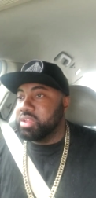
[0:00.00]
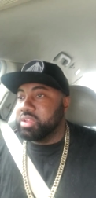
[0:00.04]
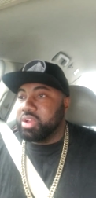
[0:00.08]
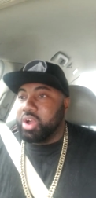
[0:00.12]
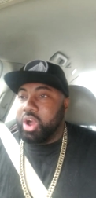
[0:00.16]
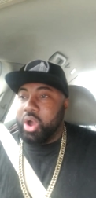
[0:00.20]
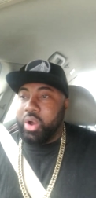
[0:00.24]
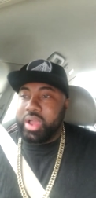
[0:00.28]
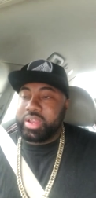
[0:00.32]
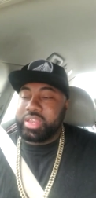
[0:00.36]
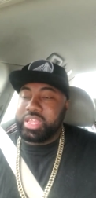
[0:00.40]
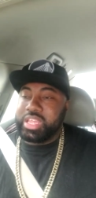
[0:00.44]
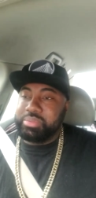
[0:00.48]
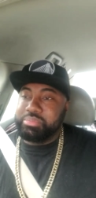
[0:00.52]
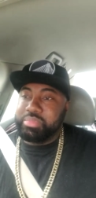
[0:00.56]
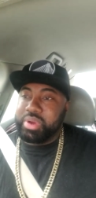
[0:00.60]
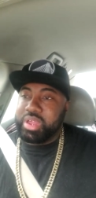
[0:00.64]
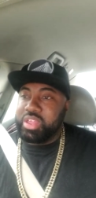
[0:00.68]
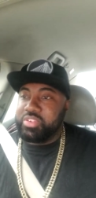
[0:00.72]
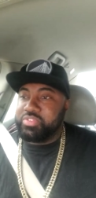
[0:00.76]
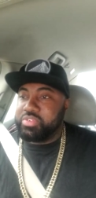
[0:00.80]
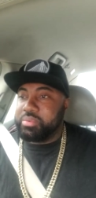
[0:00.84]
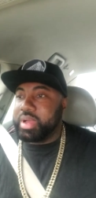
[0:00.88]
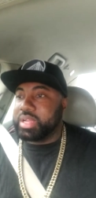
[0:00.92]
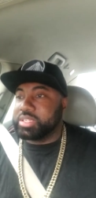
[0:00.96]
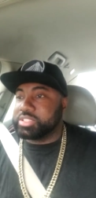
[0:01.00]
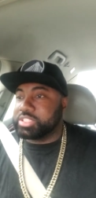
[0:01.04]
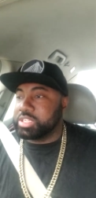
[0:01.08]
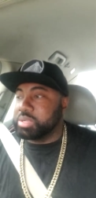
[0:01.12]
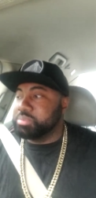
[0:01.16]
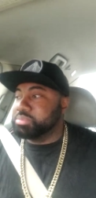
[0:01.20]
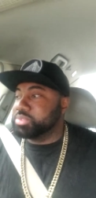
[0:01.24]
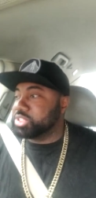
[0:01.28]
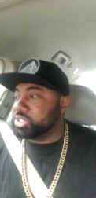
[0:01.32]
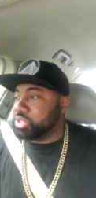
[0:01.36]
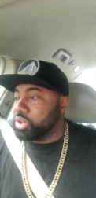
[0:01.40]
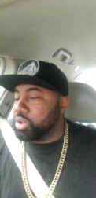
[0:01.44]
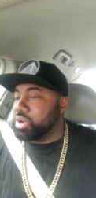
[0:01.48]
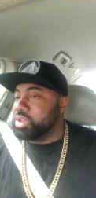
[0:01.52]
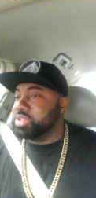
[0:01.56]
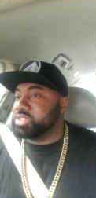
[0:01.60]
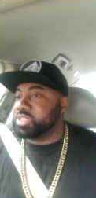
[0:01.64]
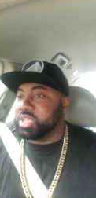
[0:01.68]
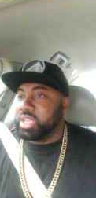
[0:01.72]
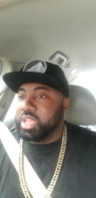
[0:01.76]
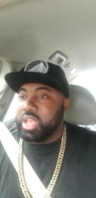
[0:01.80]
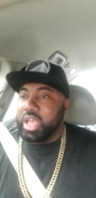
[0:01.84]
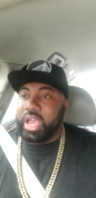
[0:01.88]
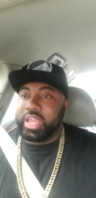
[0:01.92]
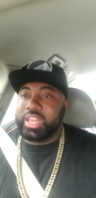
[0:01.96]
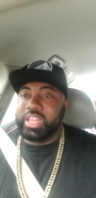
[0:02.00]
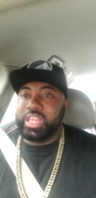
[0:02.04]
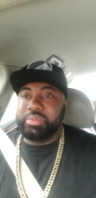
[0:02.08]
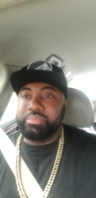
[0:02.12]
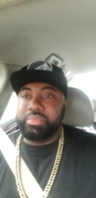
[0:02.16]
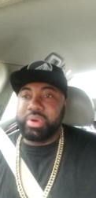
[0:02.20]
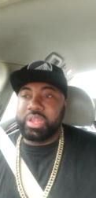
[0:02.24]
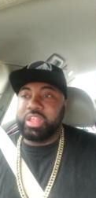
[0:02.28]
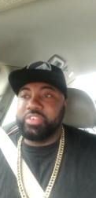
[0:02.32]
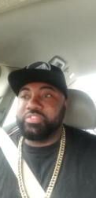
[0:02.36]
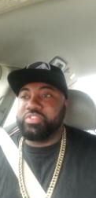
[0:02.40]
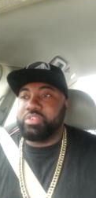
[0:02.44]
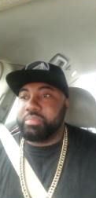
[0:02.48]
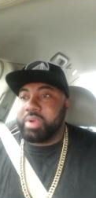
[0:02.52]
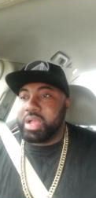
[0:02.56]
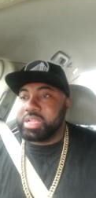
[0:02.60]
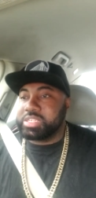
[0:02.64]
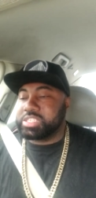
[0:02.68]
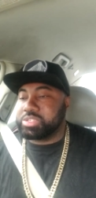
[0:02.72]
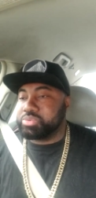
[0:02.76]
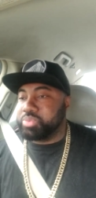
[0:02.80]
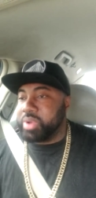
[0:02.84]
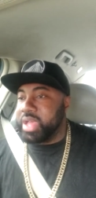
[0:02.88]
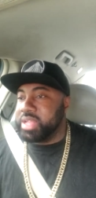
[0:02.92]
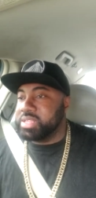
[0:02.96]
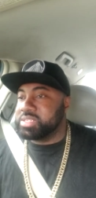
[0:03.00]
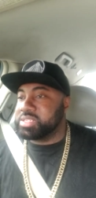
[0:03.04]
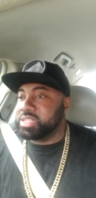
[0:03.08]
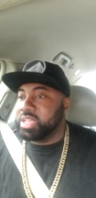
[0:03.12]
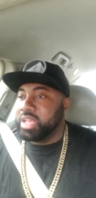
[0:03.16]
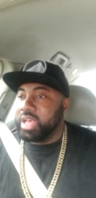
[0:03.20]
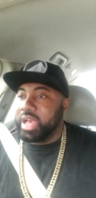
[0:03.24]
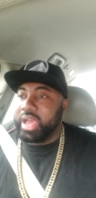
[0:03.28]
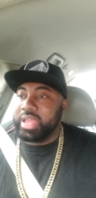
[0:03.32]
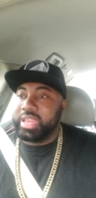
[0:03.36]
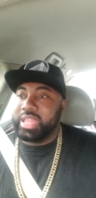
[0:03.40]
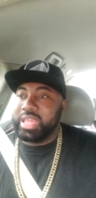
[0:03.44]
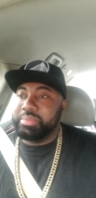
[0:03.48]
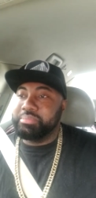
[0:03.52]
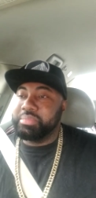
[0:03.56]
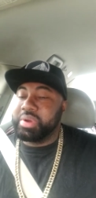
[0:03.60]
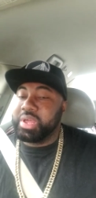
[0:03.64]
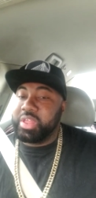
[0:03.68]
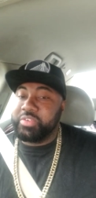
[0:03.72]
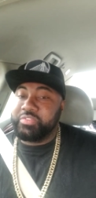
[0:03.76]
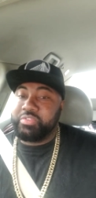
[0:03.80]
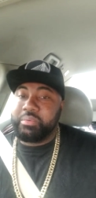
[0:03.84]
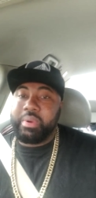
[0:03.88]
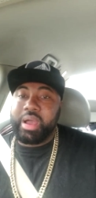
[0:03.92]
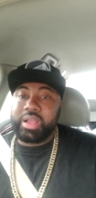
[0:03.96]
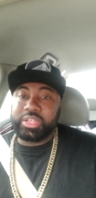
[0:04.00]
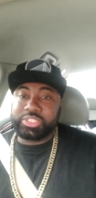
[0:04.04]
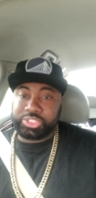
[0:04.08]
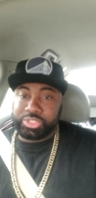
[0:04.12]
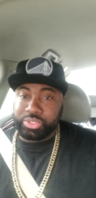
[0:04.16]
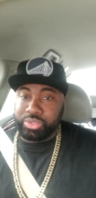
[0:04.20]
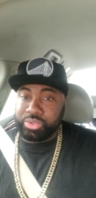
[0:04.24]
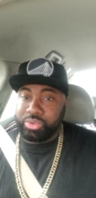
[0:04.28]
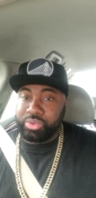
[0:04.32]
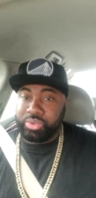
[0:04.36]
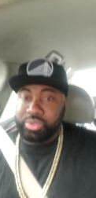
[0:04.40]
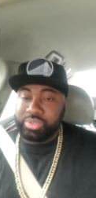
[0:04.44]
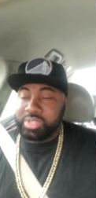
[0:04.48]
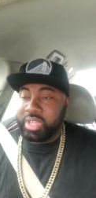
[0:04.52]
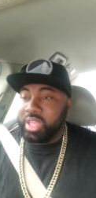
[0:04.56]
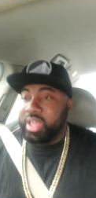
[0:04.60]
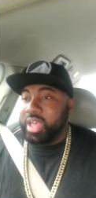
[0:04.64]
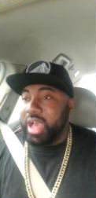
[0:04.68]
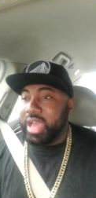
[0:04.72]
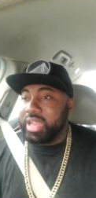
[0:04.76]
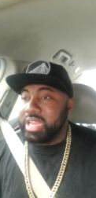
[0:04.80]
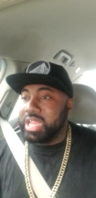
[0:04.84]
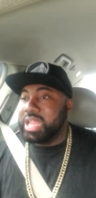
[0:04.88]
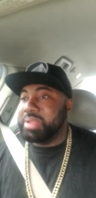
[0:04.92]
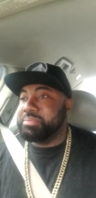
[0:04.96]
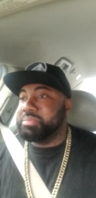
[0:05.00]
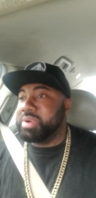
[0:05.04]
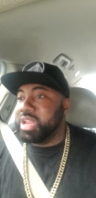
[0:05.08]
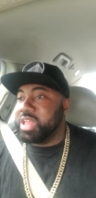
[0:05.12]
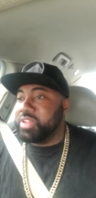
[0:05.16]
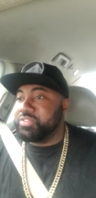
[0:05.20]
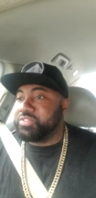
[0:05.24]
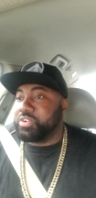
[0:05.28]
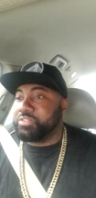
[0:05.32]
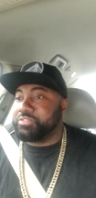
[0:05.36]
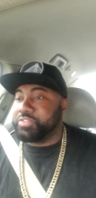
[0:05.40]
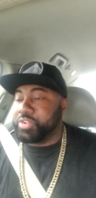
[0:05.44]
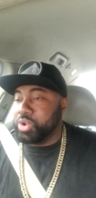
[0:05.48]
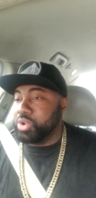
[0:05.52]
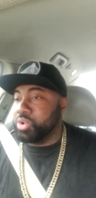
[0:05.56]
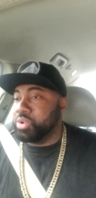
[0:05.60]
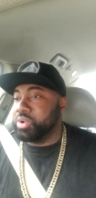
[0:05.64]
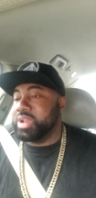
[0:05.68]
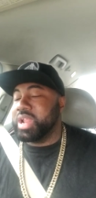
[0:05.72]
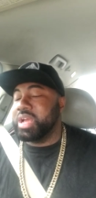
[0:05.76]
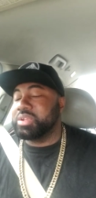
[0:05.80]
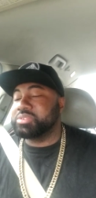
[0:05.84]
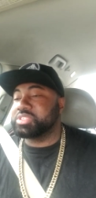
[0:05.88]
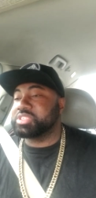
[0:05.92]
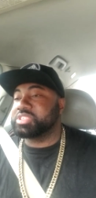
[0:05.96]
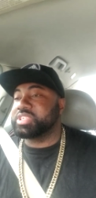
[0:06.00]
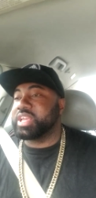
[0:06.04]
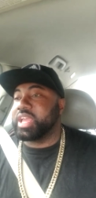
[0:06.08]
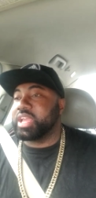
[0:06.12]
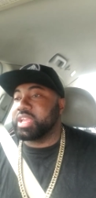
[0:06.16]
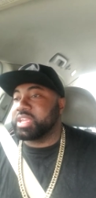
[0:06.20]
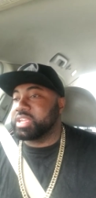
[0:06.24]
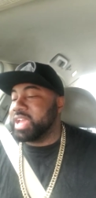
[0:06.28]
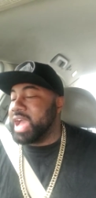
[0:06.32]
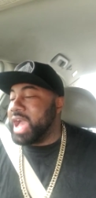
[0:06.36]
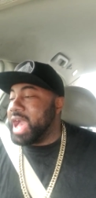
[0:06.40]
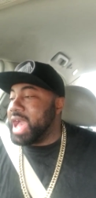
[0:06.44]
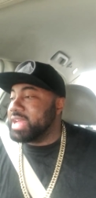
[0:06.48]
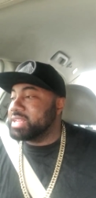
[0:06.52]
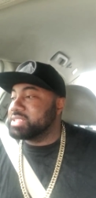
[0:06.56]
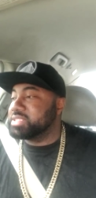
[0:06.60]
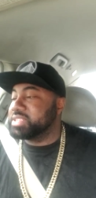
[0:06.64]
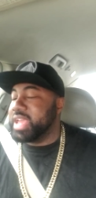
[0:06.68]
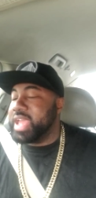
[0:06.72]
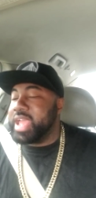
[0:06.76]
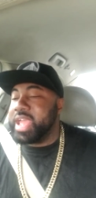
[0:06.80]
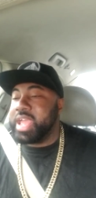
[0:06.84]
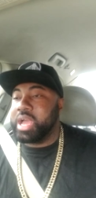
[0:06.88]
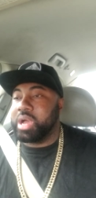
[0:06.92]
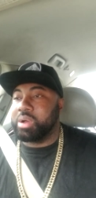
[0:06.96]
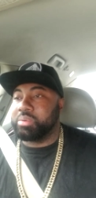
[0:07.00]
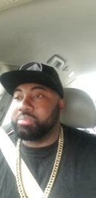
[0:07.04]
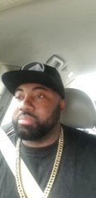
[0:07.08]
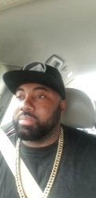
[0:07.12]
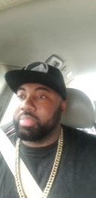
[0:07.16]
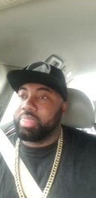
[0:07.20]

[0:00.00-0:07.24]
Oh, I need money for my gym shorts. I need money for my sweats. I need money for my shoes. I need money for food. And I'm just like, God damn.